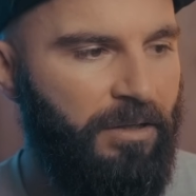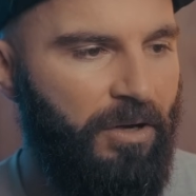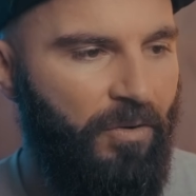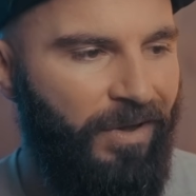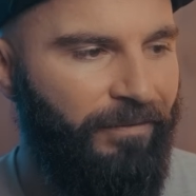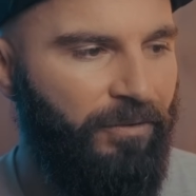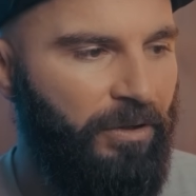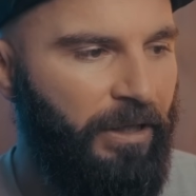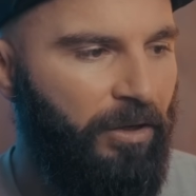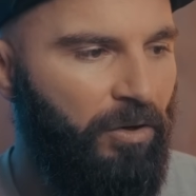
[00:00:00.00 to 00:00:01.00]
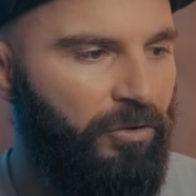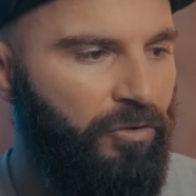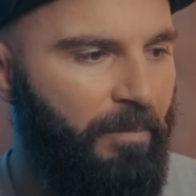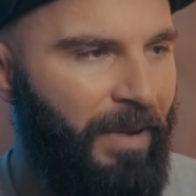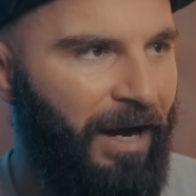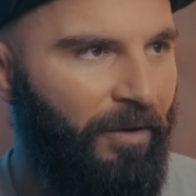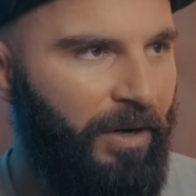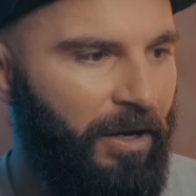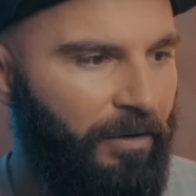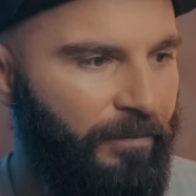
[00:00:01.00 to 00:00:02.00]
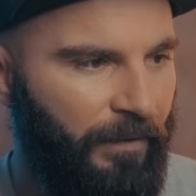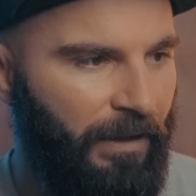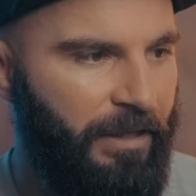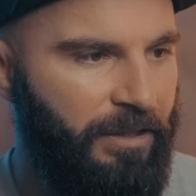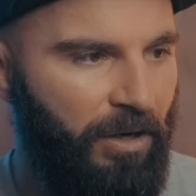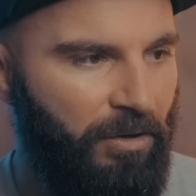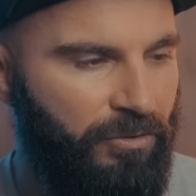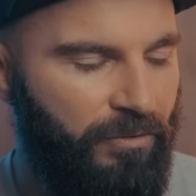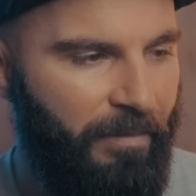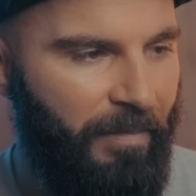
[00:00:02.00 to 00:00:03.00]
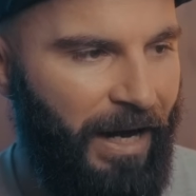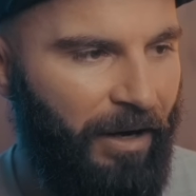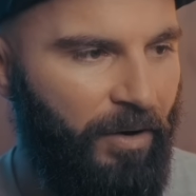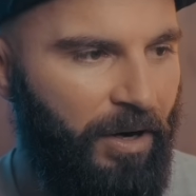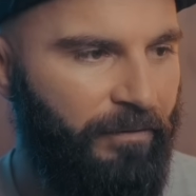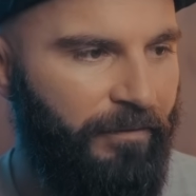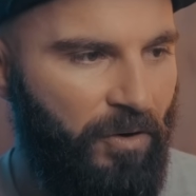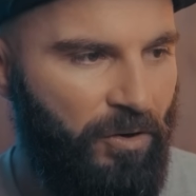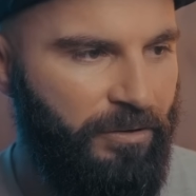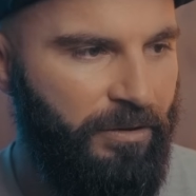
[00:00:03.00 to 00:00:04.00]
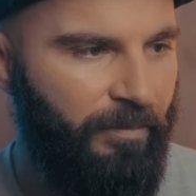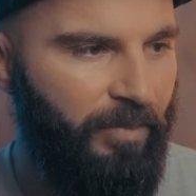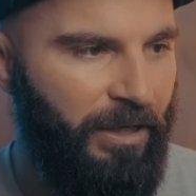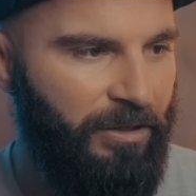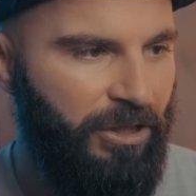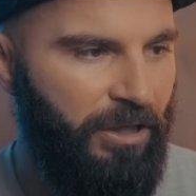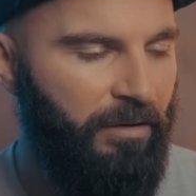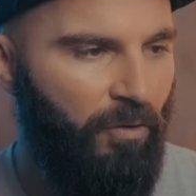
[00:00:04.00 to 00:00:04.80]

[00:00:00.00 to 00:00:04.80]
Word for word: So if you click on your background, Let's go to the background first, the PNG.